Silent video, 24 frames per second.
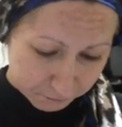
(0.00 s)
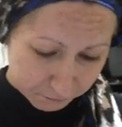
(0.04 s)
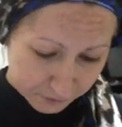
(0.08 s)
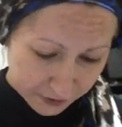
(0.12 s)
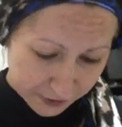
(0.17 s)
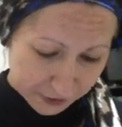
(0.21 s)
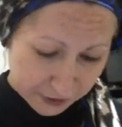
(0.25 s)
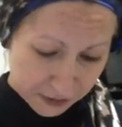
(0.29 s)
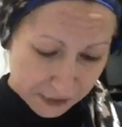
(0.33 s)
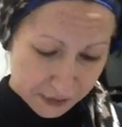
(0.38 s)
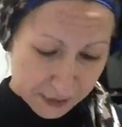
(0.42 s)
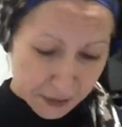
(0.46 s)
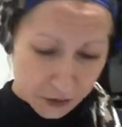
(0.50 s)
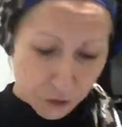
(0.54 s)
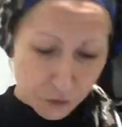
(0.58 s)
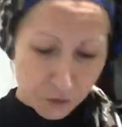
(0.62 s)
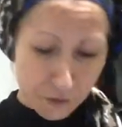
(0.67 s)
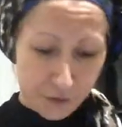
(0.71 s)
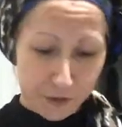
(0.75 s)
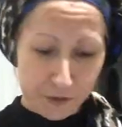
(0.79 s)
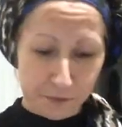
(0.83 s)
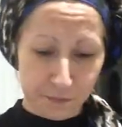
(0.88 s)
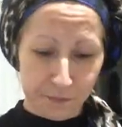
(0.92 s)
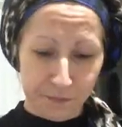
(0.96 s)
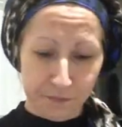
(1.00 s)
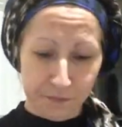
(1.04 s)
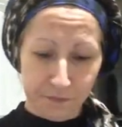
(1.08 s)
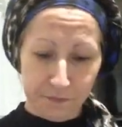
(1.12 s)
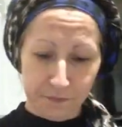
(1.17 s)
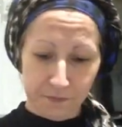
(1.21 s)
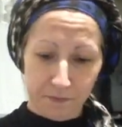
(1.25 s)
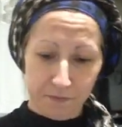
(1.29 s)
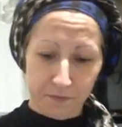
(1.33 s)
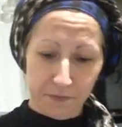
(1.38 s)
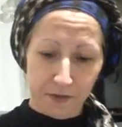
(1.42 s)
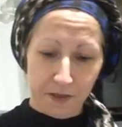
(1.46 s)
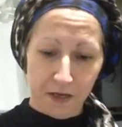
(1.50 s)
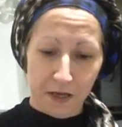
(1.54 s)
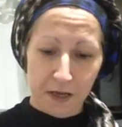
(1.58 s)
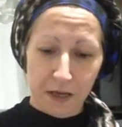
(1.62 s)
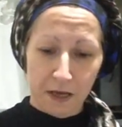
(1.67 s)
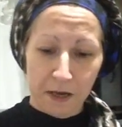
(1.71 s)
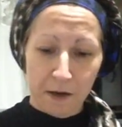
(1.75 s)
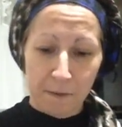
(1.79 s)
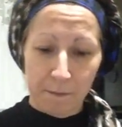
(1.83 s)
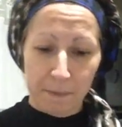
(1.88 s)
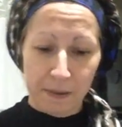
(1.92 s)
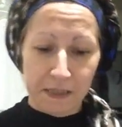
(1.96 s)
It continues,
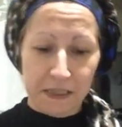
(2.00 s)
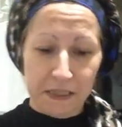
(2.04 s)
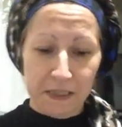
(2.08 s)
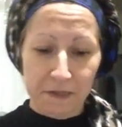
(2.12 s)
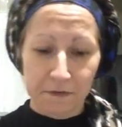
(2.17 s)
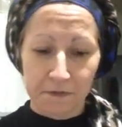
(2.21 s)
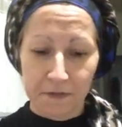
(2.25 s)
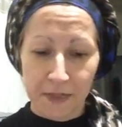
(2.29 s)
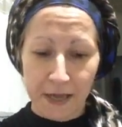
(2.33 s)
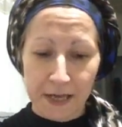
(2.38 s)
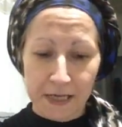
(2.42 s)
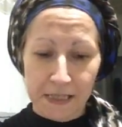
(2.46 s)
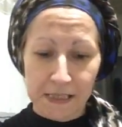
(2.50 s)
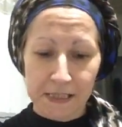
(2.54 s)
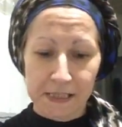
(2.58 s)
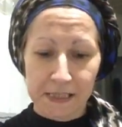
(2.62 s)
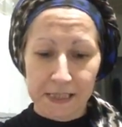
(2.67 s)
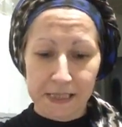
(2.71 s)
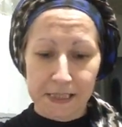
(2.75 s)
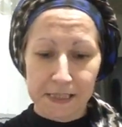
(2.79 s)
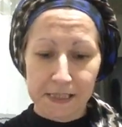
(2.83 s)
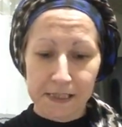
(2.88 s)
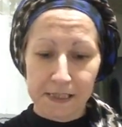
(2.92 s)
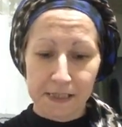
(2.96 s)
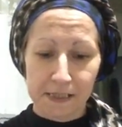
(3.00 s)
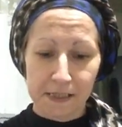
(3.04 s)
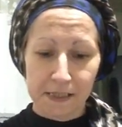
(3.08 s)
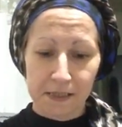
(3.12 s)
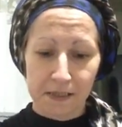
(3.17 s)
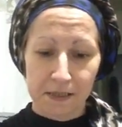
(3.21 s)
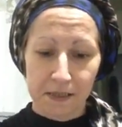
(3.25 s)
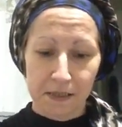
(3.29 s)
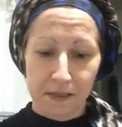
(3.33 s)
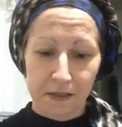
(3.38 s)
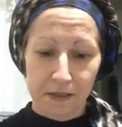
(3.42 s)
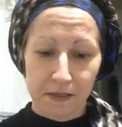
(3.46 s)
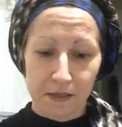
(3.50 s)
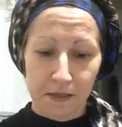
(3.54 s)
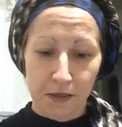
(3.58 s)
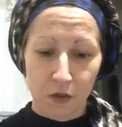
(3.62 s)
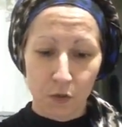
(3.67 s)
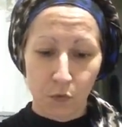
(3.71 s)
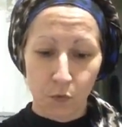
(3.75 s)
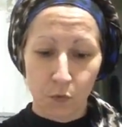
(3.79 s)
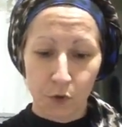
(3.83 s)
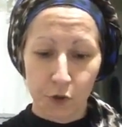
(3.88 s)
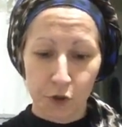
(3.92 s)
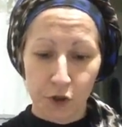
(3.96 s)
"But if they cease
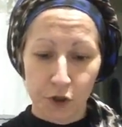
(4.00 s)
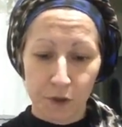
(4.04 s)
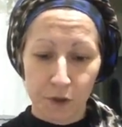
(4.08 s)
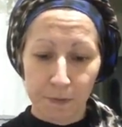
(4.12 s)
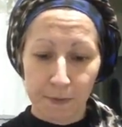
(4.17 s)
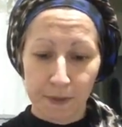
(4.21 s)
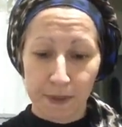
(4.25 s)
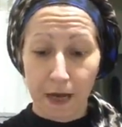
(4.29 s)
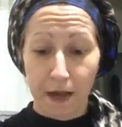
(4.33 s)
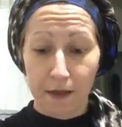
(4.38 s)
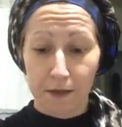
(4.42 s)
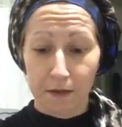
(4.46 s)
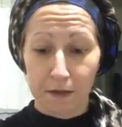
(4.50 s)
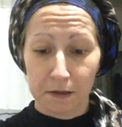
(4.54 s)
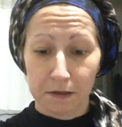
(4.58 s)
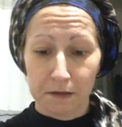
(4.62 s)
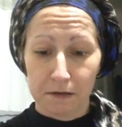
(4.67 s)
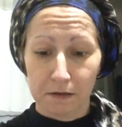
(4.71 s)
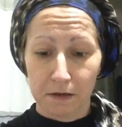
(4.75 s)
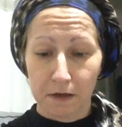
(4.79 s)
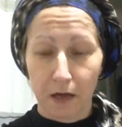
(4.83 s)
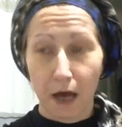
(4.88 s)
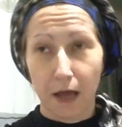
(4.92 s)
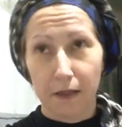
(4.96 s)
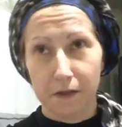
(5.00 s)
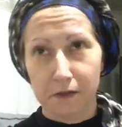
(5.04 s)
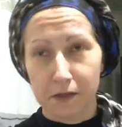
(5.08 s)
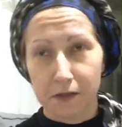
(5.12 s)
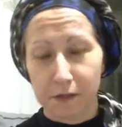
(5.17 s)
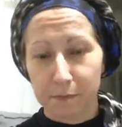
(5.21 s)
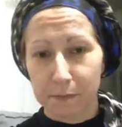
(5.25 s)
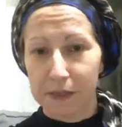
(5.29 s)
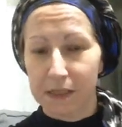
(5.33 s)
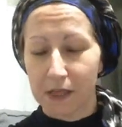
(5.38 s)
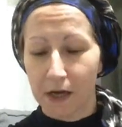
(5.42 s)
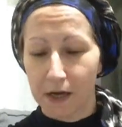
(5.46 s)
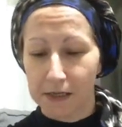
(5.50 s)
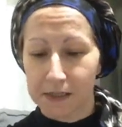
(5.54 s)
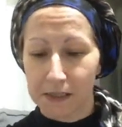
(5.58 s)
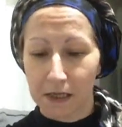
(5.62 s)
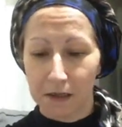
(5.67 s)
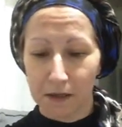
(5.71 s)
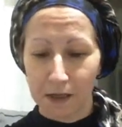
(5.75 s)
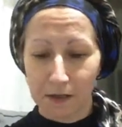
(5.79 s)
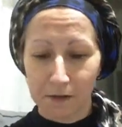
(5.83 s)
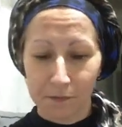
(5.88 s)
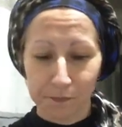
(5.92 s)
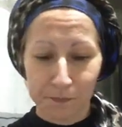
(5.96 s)
worshipping others besides
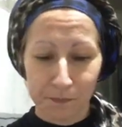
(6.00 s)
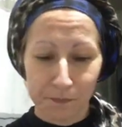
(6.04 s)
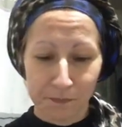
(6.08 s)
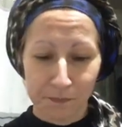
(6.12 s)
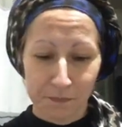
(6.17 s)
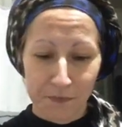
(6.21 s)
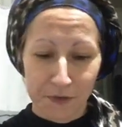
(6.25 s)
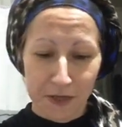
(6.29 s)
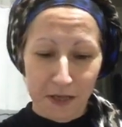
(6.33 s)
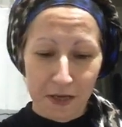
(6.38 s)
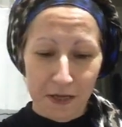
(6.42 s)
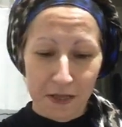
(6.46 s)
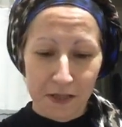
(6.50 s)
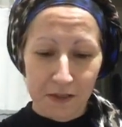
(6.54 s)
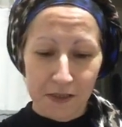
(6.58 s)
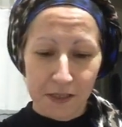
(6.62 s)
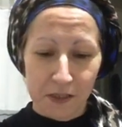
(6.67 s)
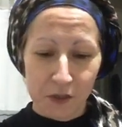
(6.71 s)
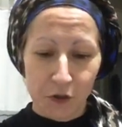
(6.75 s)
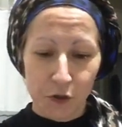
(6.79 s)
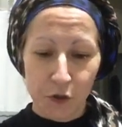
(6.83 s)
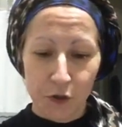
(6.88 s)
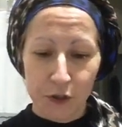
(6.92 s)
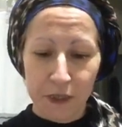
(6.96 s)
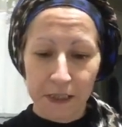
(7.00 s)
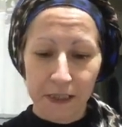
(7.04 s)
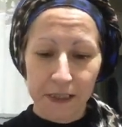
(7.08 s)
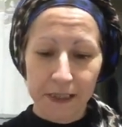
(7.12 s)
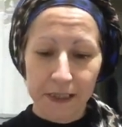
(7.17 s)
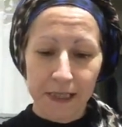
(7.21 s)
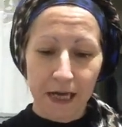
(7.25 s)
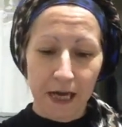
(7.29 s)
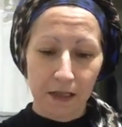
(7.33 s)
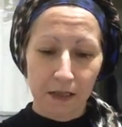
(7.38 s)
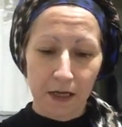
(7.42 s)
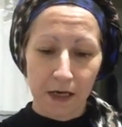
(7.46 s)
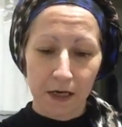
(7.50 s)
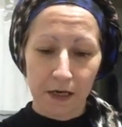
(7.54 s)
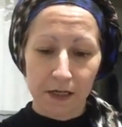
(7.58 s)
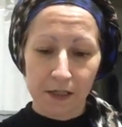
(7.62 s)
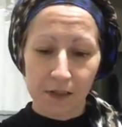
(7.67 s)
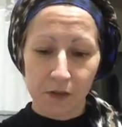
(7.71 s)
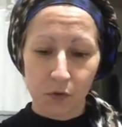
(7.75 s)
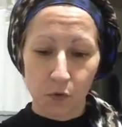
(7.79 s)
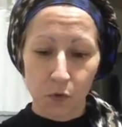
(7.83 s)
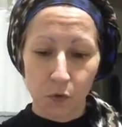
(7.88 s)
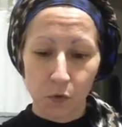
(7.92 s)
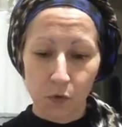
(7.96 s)
Allah, then certainly Allah
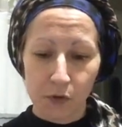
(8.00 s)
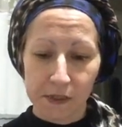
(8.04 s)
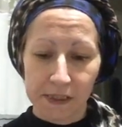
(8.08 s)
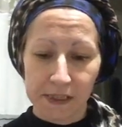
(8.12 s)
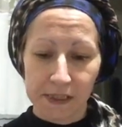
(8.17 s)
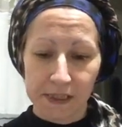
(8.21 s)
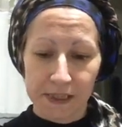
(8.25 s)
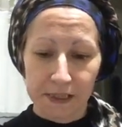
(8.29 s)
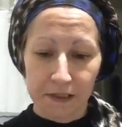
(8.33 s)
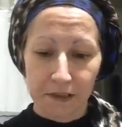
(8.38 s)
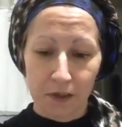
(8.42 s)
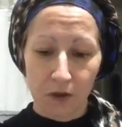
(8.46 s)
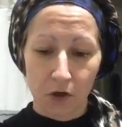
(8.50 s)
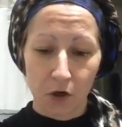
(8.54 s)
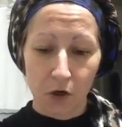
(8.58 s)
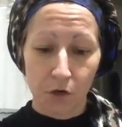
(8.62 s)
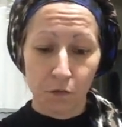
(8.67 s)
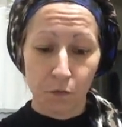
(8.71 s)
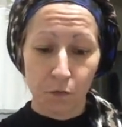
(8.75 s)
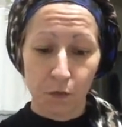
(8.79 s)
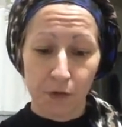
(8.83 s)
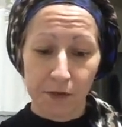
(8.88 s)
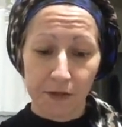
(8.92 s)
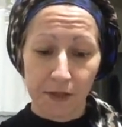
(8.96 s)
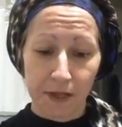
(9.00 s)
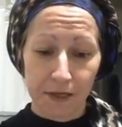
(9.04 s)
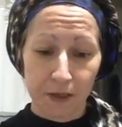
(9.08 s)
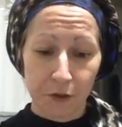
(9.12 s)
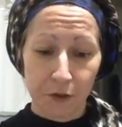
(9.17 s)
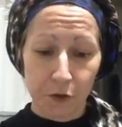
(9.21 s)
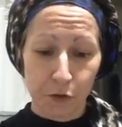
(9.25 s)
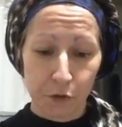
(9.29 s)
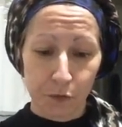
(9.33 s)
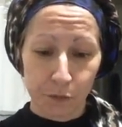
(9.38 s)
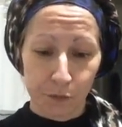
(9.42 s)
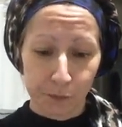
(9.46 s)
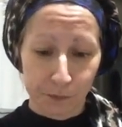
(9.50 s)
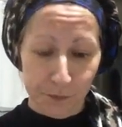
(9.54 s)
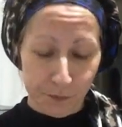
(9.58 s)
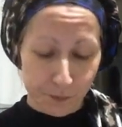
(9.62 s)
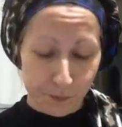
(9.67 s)
is all seer of what they do."